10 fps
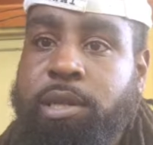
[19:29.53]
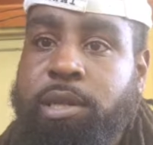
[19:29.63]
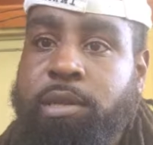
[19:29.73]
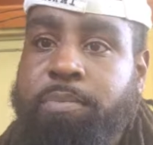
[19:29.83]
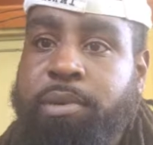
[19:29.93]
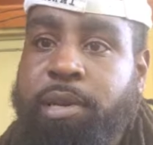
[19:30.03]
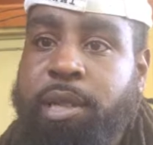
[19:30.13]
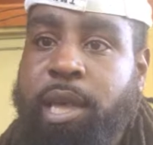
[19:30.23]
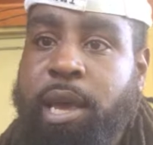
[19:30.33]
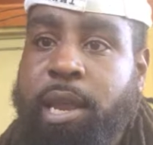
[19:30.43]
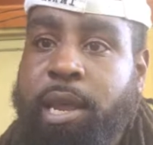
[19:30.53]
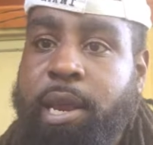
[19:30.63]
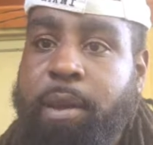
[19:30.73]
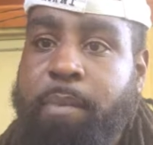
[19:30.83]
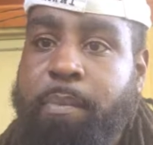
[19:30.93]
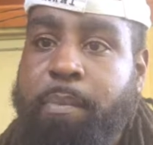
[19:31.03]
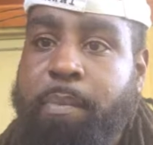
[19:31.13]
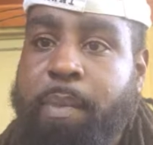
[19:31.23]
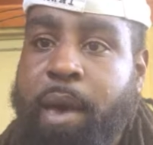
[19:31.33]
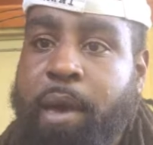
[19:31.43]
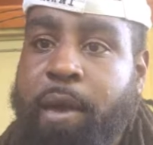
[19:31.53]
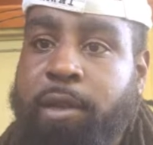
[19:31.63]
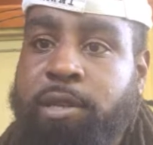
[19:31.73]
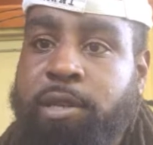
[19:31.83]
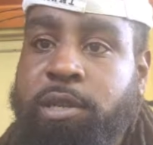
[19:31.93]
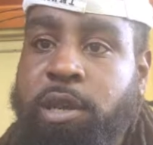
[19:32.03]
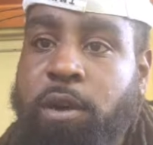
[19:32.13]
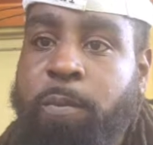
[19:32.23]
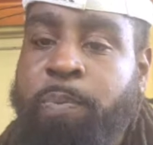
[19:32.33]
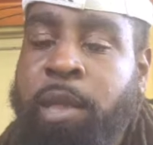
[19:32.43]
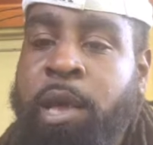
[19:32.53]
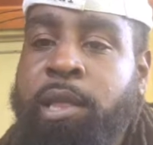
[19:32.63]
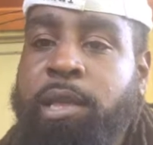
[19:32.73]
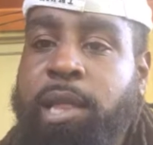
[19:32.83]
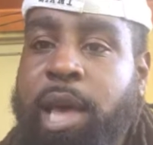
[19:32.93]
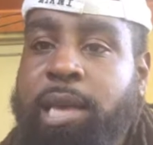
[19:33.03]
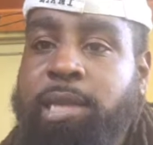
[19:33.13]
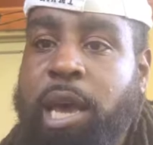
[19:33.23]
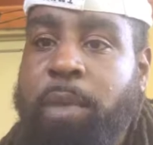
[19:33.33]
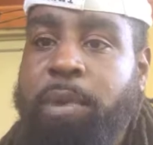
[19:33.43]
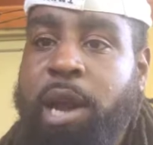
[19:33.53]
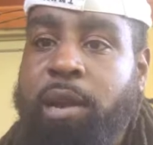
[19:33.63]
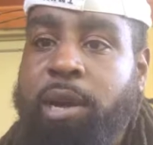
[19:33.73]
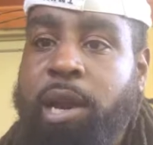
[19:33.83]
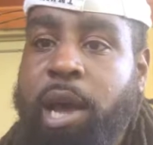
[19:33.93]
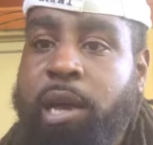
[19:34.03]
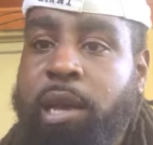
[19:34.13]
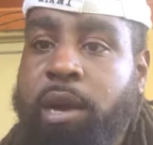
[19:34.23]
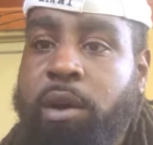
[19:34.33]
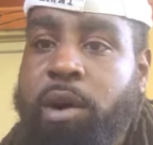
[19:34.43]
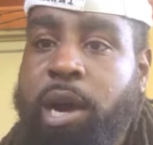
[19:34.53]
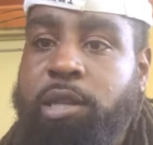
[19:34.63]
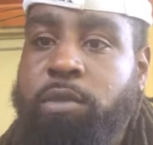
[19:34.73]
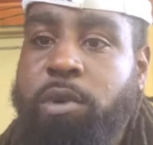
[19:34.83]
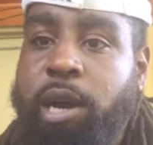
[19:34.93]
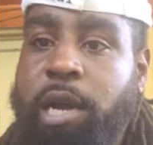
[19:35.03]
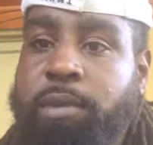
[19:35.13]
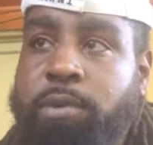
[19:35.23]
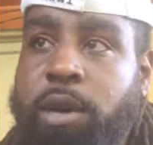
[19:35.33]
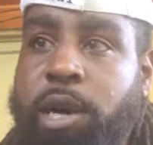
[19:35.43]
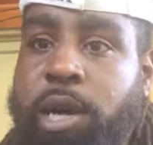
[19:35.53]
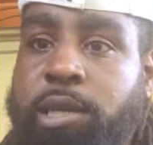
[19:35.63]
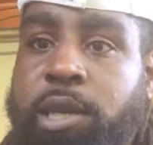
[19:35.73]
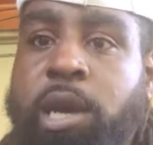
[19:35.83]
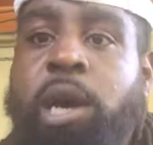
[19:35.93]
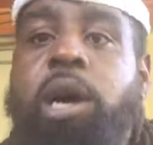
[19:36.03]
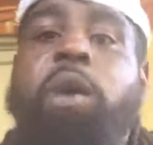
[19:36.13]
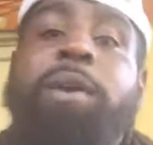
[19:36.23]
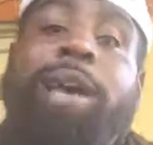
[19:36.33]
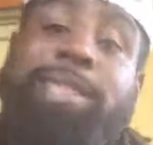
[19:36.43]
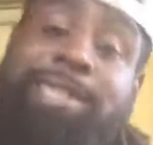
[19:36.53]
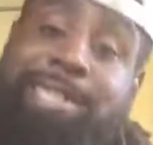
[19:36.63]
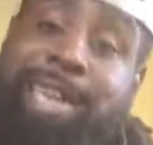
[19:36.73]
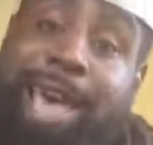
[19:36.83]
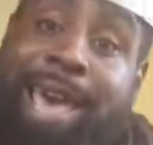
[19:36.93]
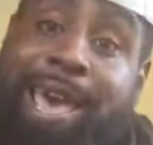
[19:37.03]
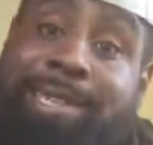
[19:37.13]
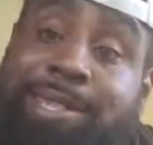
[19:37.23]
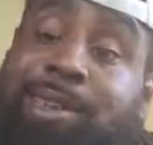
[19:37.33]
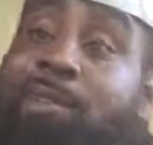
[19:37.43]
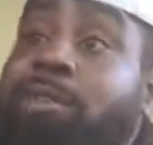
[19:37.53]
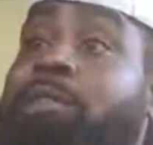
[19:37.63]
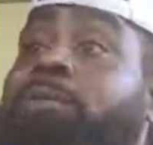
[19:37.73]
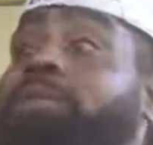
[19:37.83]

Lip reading: let's put that in the bank. So the last game we got on the docket. Oh, I got 2 more games. I'm sorry, guys. We got the Jazz. They're going on the